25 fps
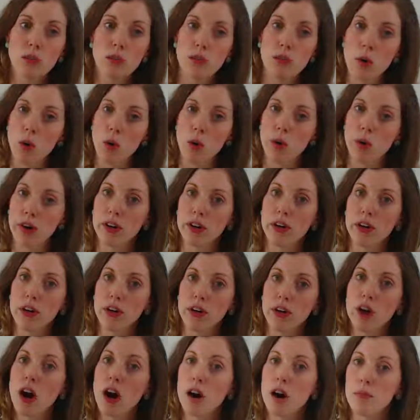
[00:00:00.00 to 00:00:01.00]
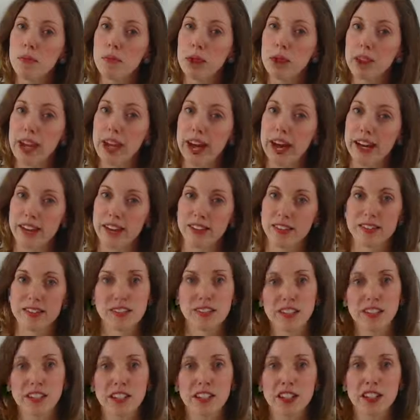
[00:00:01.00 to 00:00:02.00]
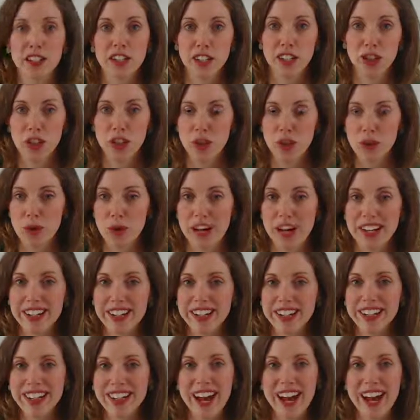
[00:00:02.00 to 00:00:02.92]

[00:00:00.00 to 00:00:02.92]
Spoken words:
more complex in a good way?